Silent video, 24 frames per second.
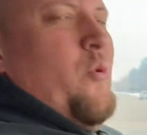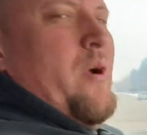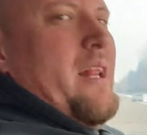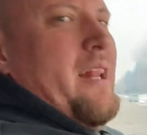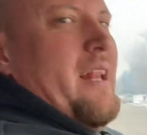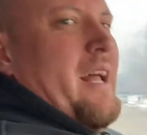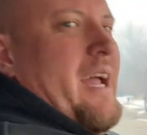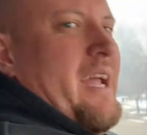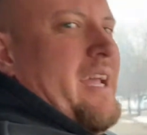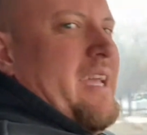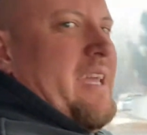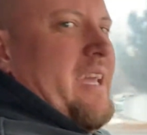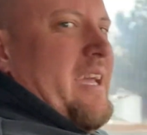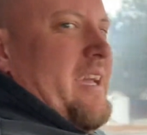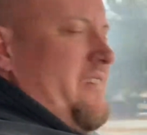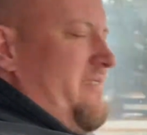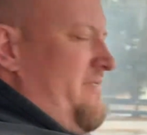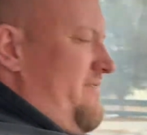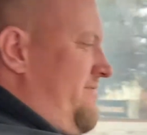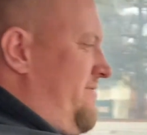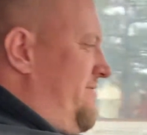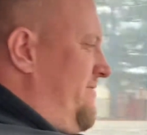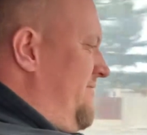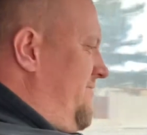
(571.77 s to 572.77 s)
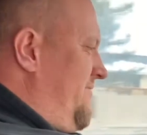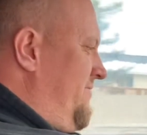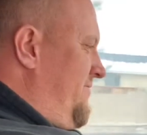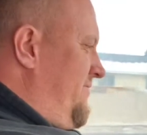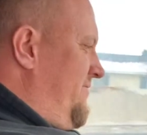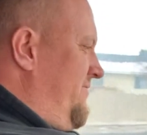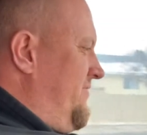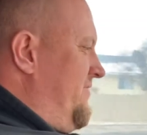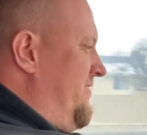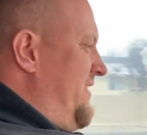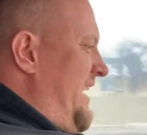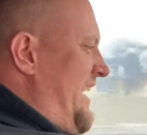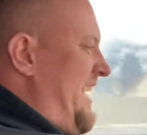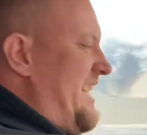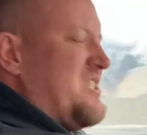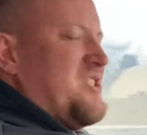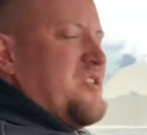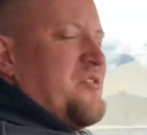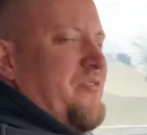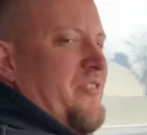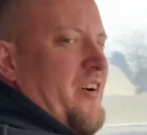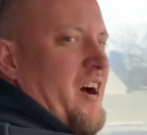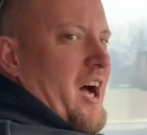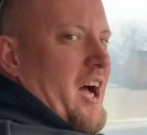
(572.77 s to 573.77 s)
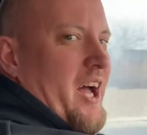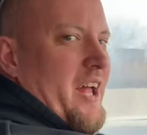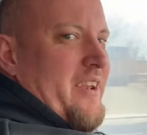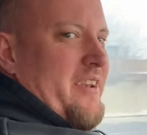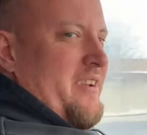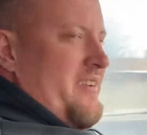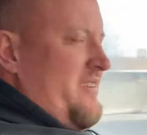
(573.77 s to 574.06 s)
Like it. It's fun.